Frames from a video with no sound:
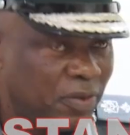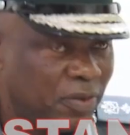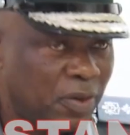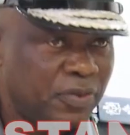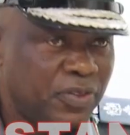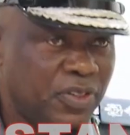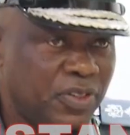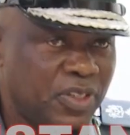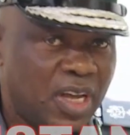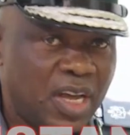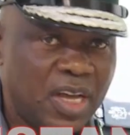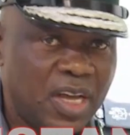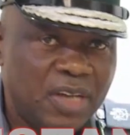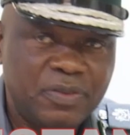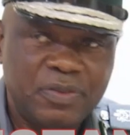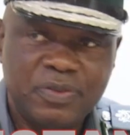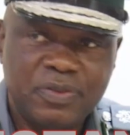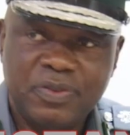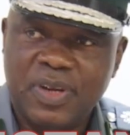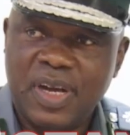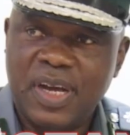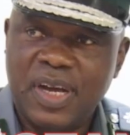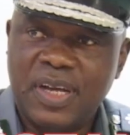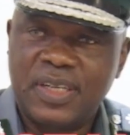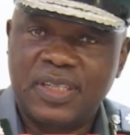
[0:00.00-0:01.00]
of Staff,
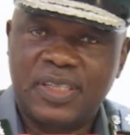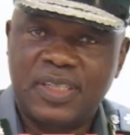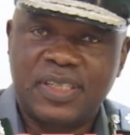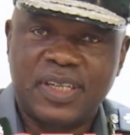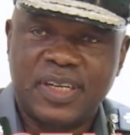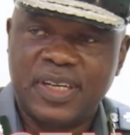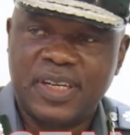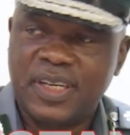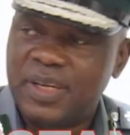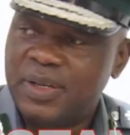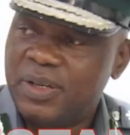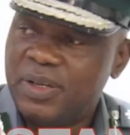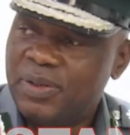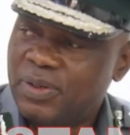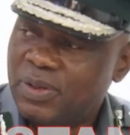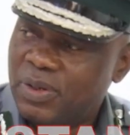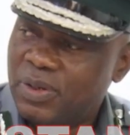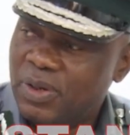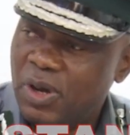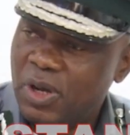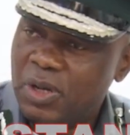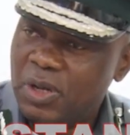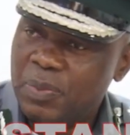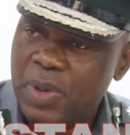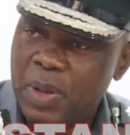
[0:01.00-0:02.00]
and
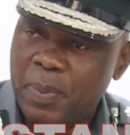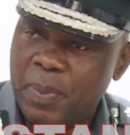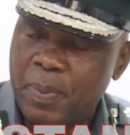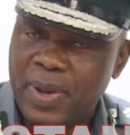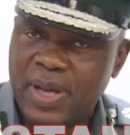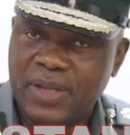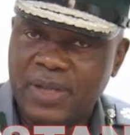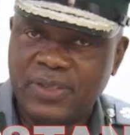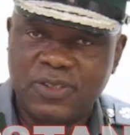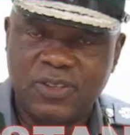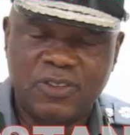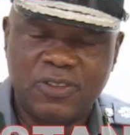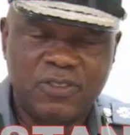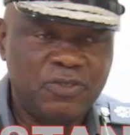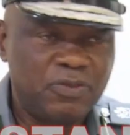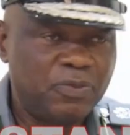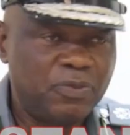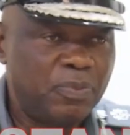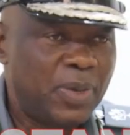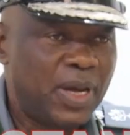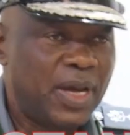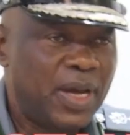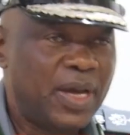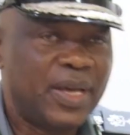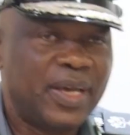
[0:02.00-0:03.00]
all members of
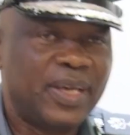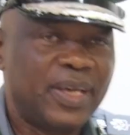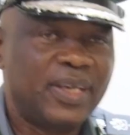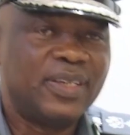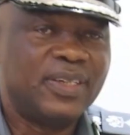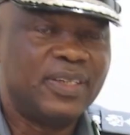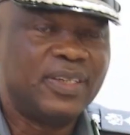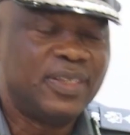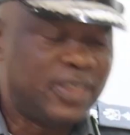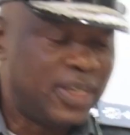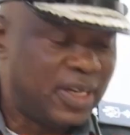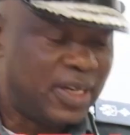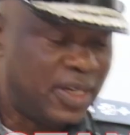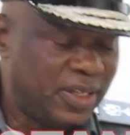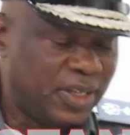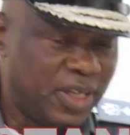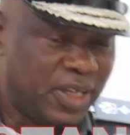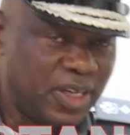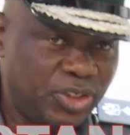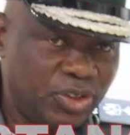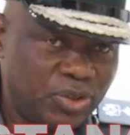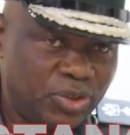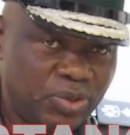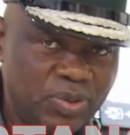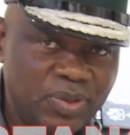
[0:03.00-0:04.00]
my
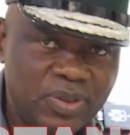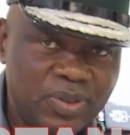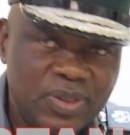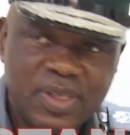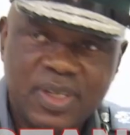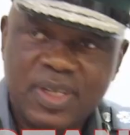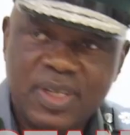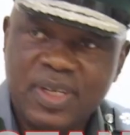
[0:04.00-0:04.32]
delegation,